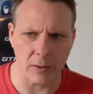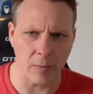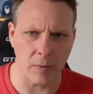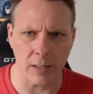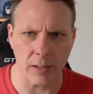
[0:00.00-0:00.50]
some
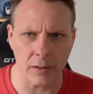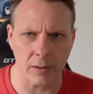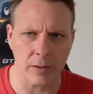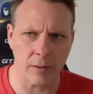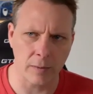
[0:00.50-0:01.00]
things that
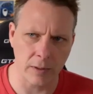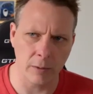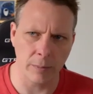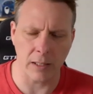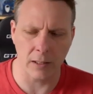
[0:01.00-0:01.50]
are sort of a
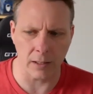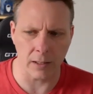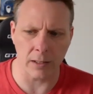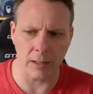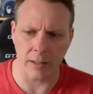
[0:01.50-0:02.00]
little bit
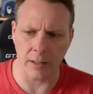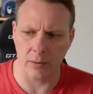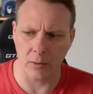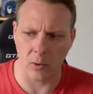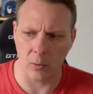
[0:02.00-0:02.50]
clunky
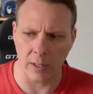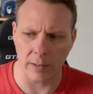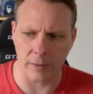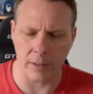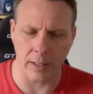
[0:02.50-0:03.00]
or
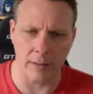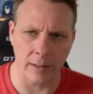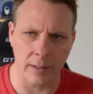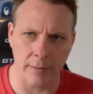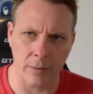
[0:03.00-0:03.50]
whatever,
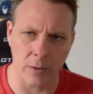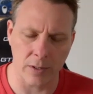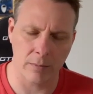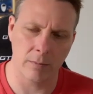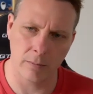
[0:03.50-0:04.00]
and of
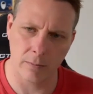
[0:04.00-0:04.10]
course